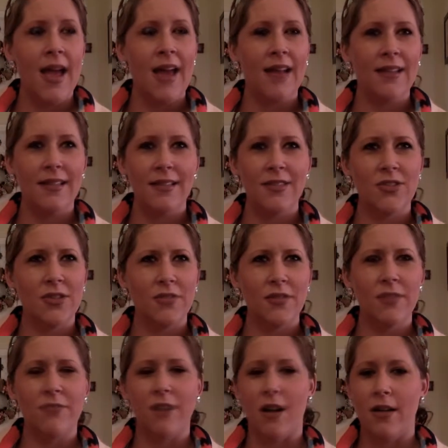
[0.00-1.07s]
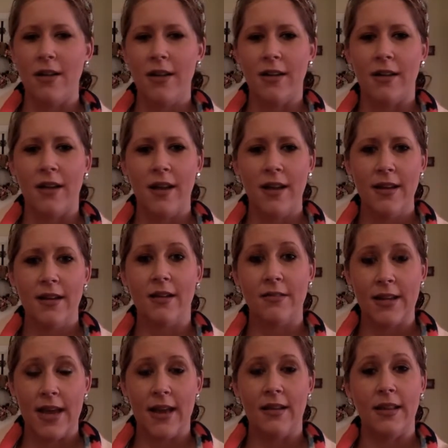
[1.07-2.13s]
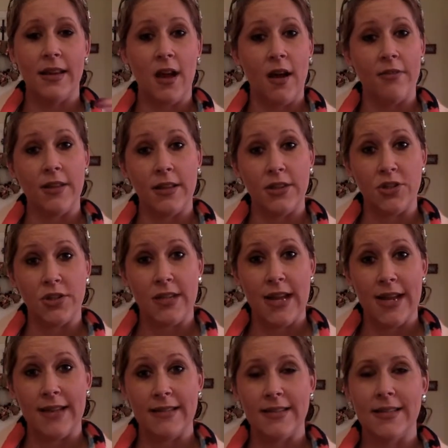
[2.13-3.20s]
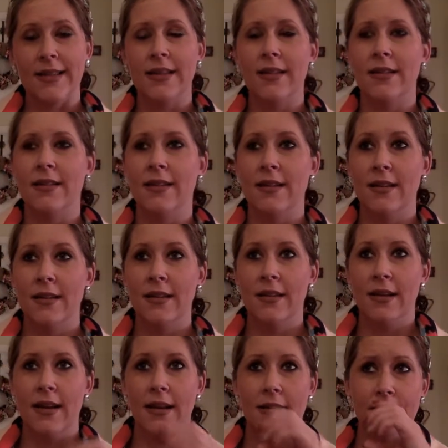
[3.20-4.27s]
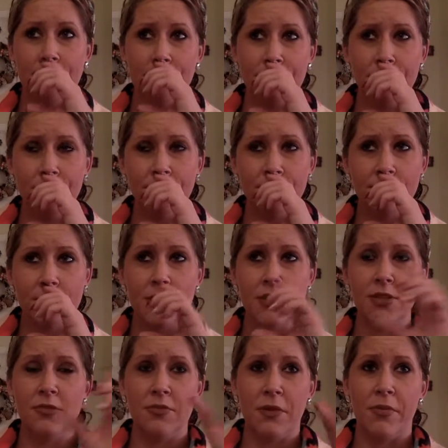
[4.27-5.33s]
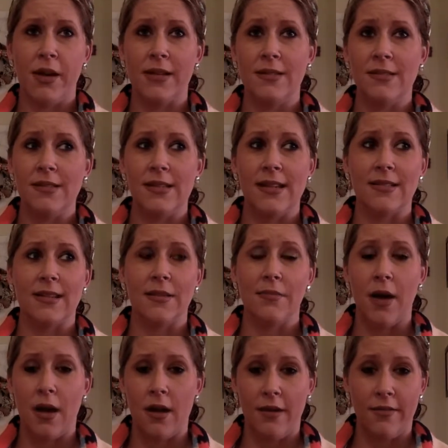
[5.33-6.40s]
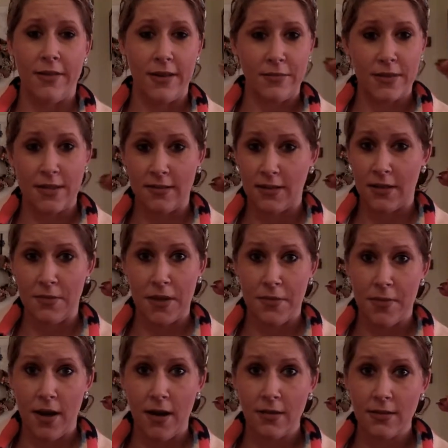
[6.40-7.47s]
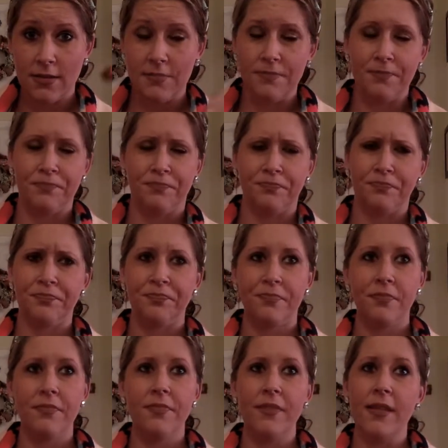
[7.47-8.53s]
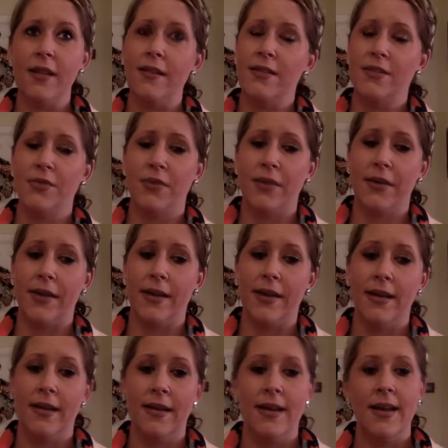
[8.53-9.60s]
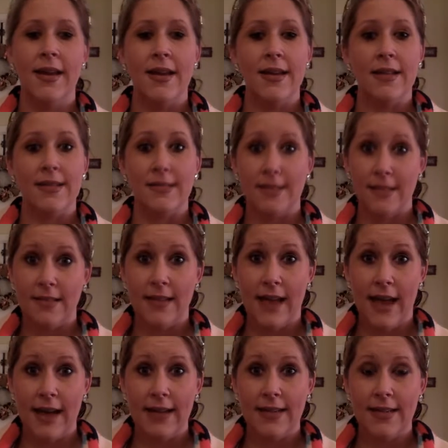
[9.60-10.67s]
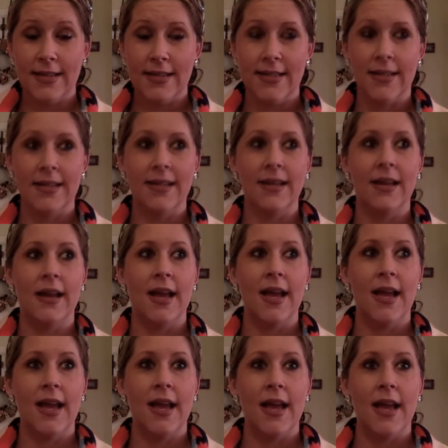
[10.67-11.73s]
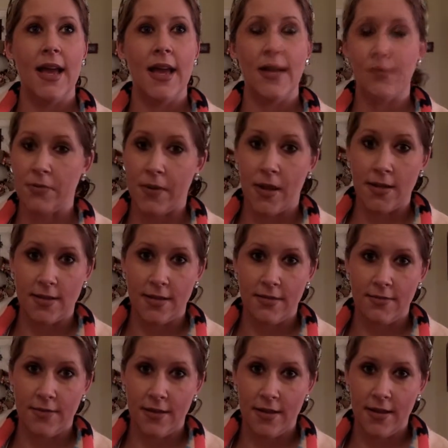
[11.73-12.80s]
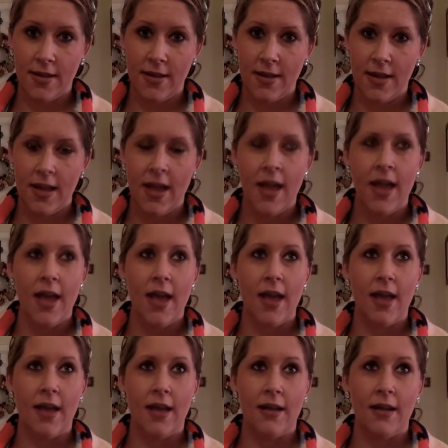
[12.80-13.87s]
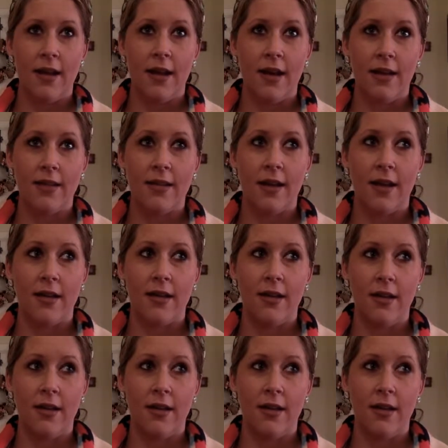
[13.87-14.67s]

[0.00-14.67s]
And I thought, there's something wrong here. I had already had like ovulation tests and, pregnancy tests I bought off Amazon, like the big box. So anyway, did that, and it was positive. And I thought,